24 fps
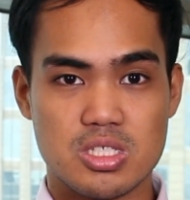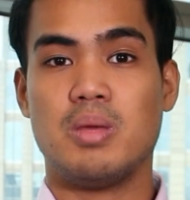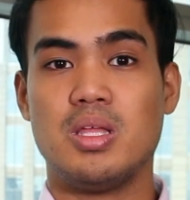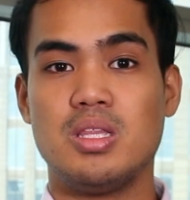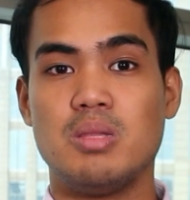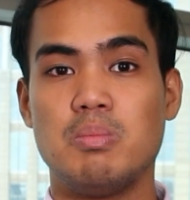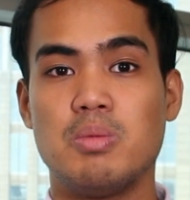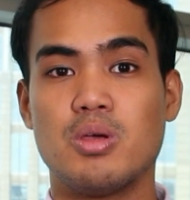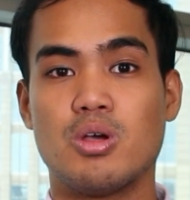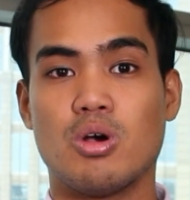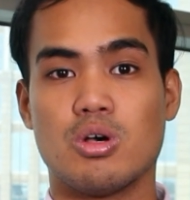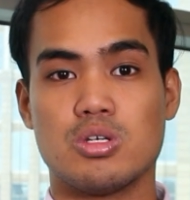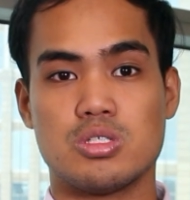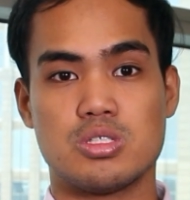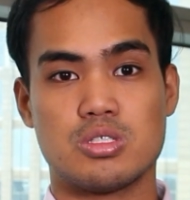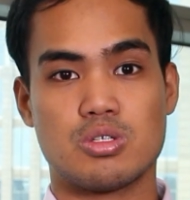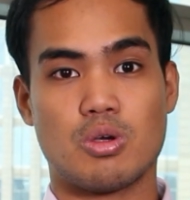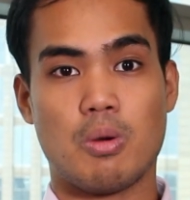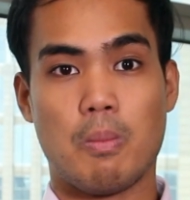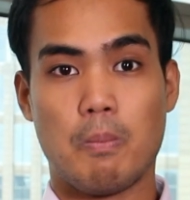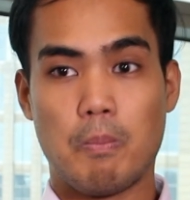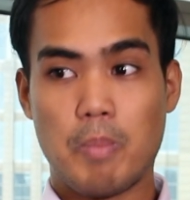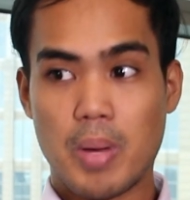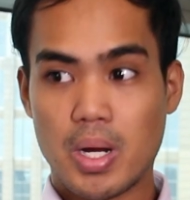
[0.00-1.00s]
mainly because
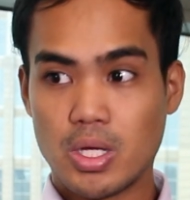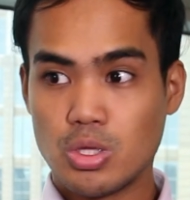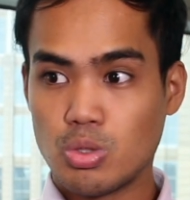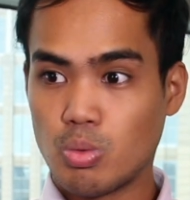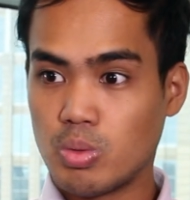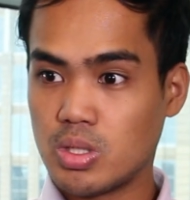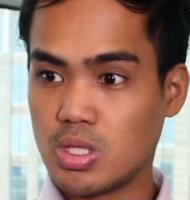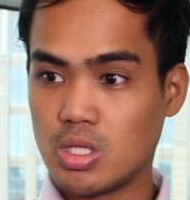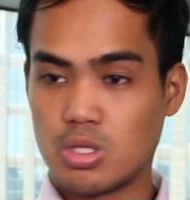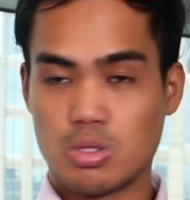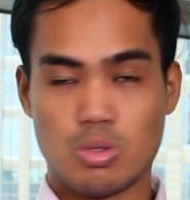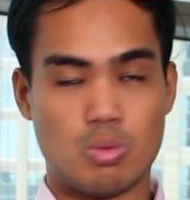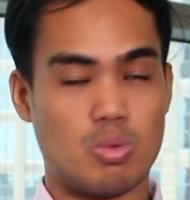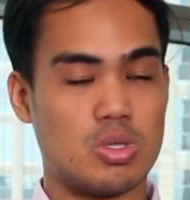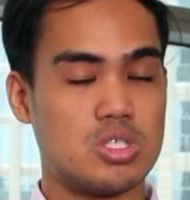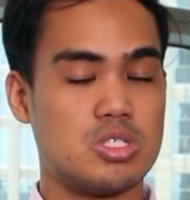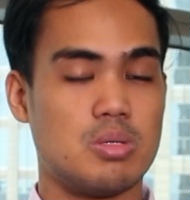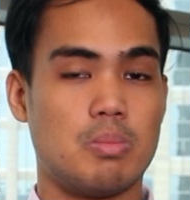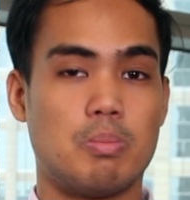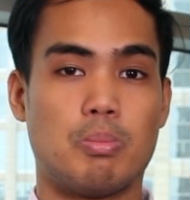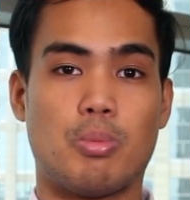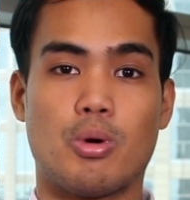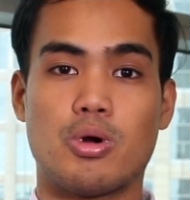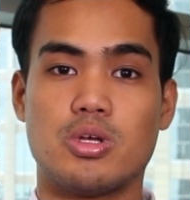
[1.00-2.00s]
compared to when it was
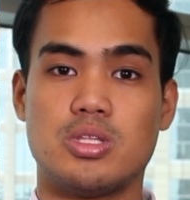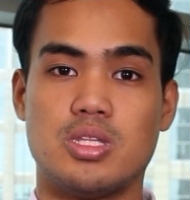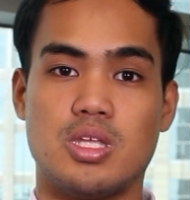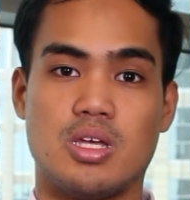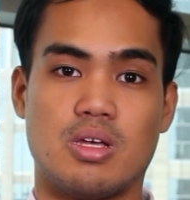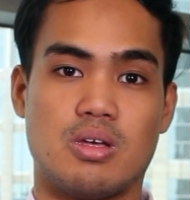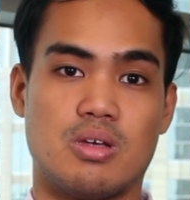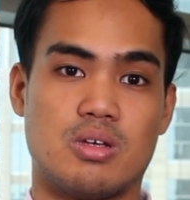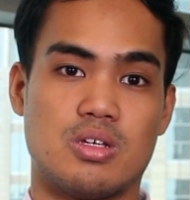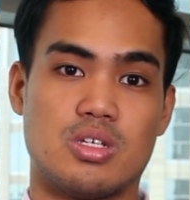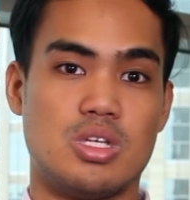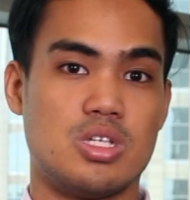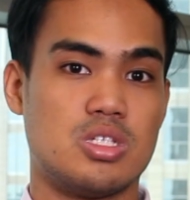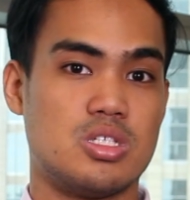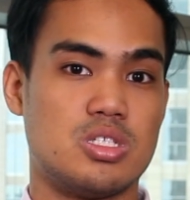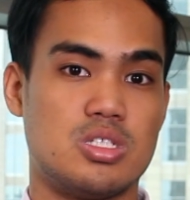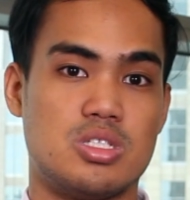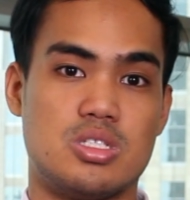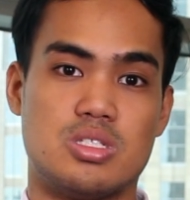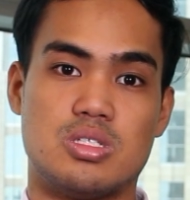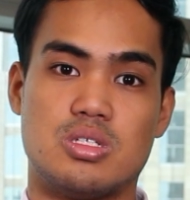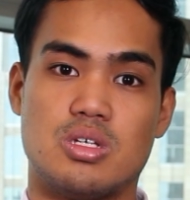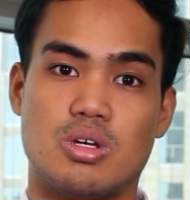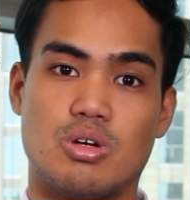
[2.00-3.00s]
importing
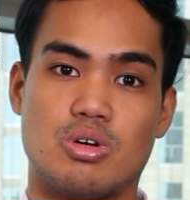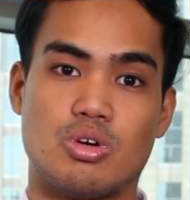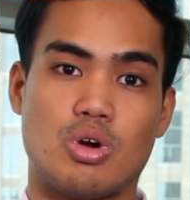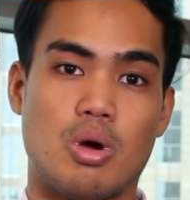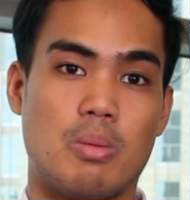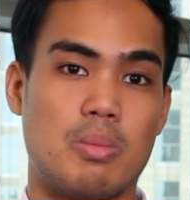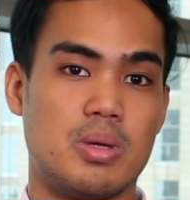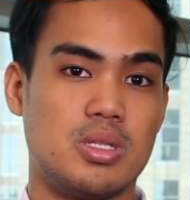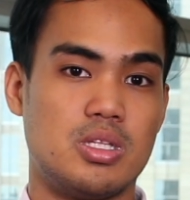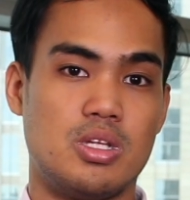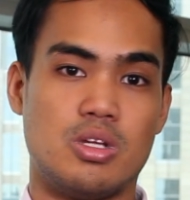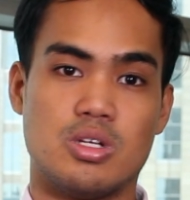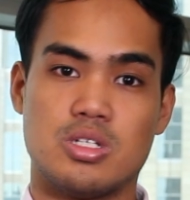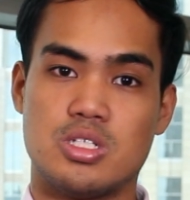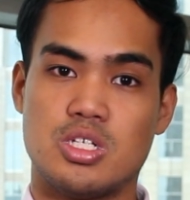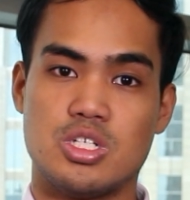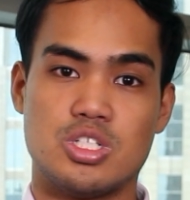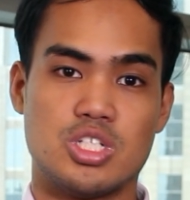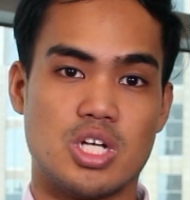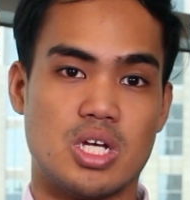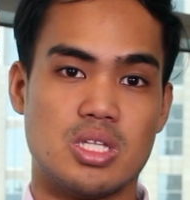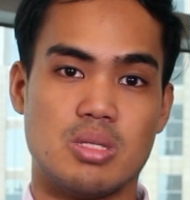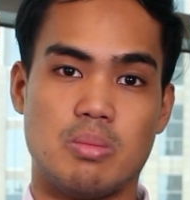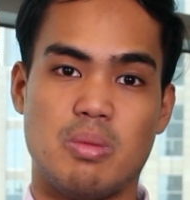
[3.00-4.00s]
its raw materials in
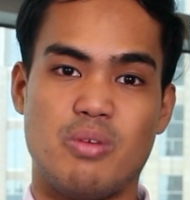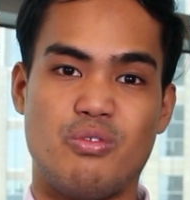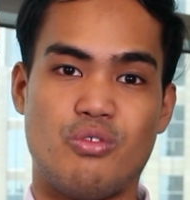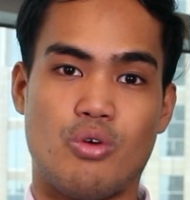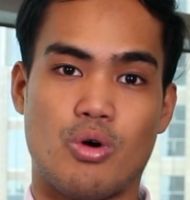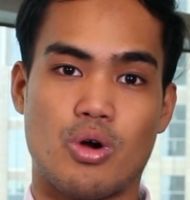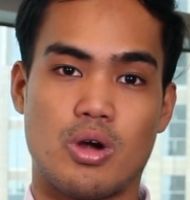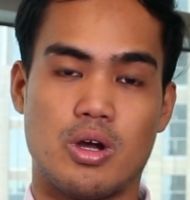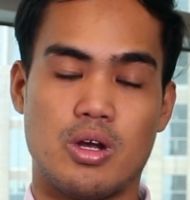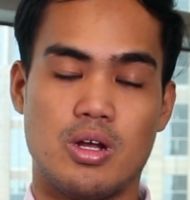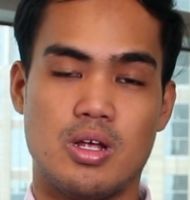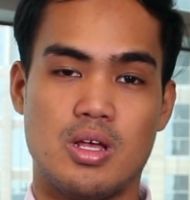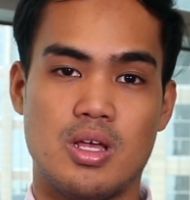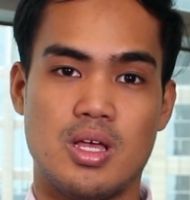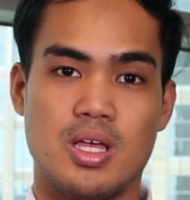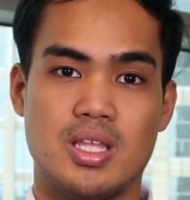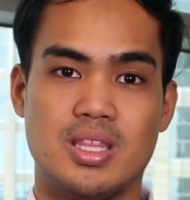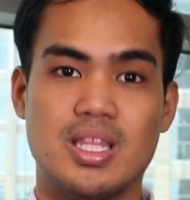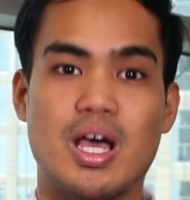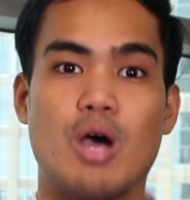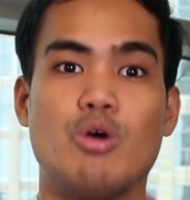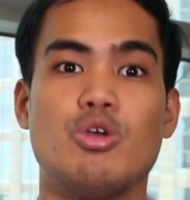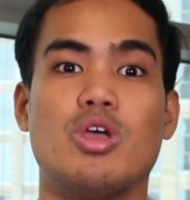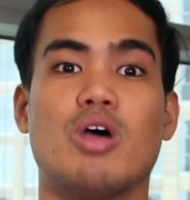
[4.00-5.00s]
China before,
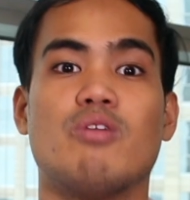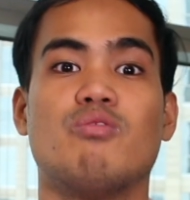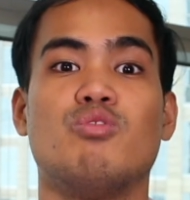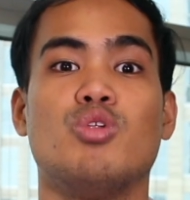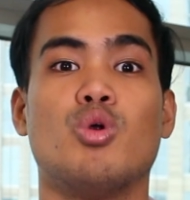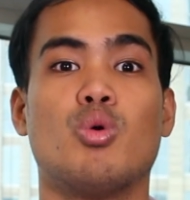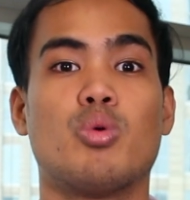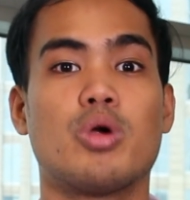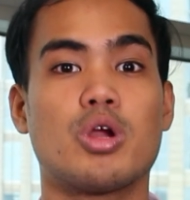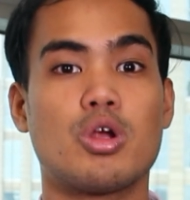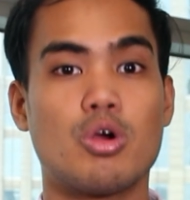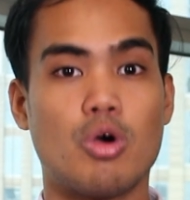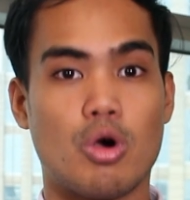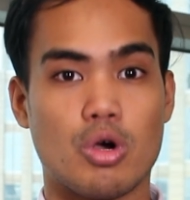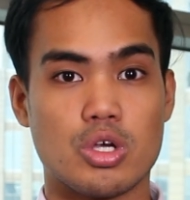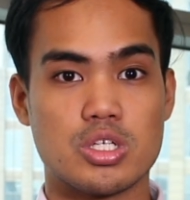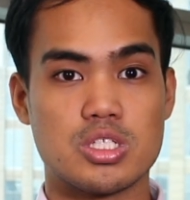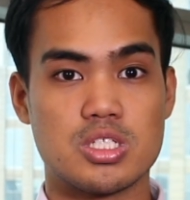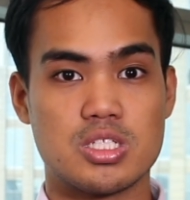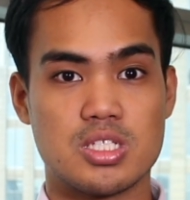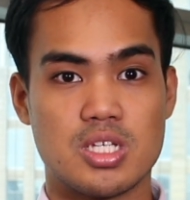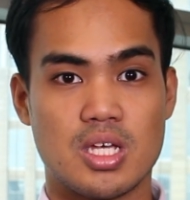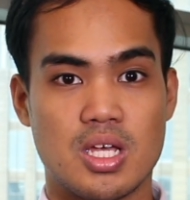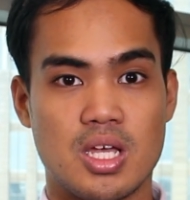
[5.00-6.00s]
now you have lower
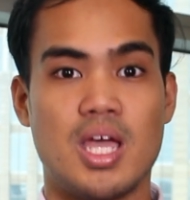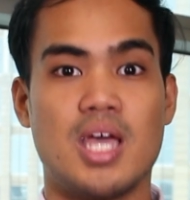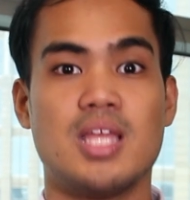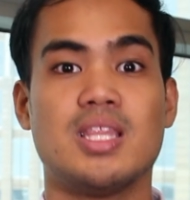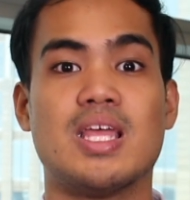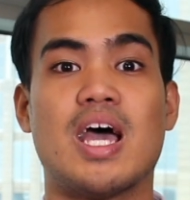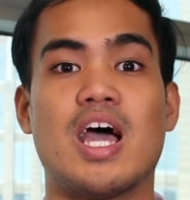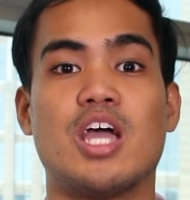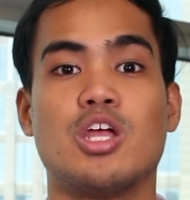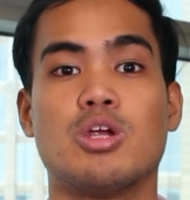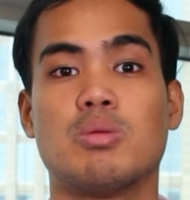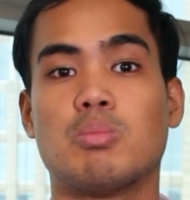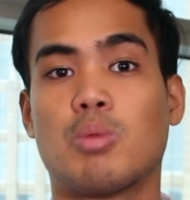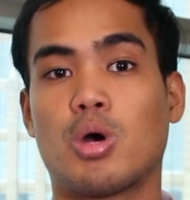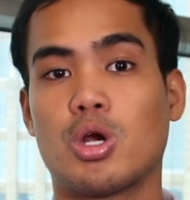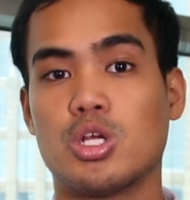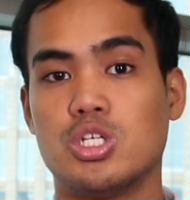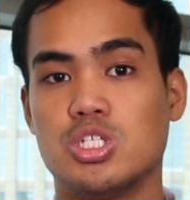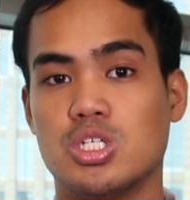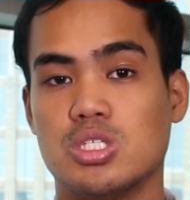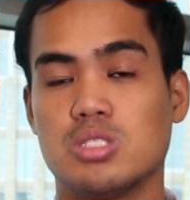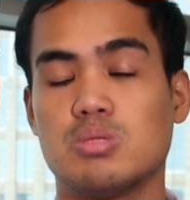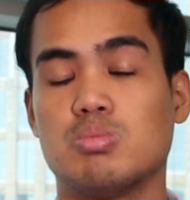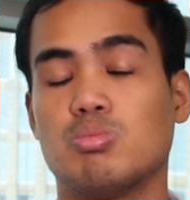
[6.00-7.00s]
costs and higher
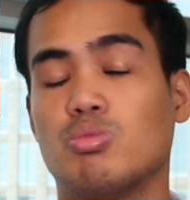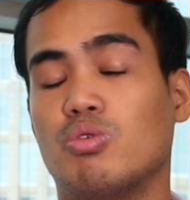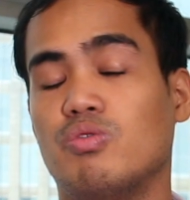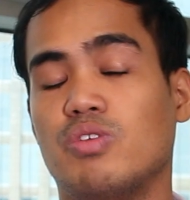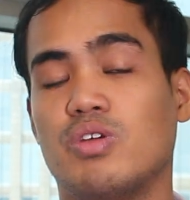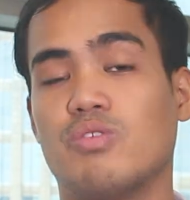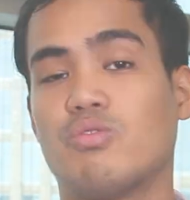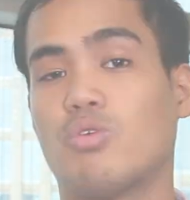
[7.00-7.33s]
margins moving